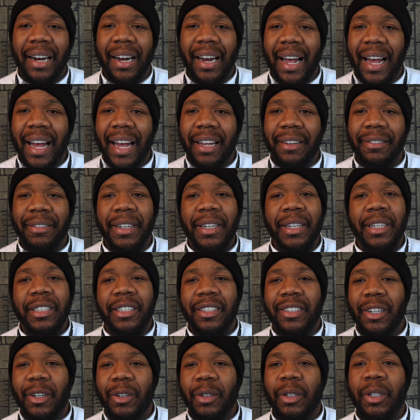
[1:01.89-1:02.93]
alive.
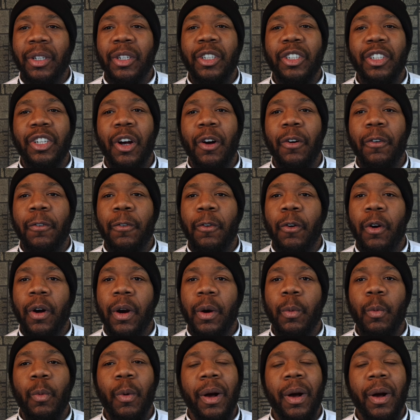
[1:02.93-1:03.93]
So, yo, Ford,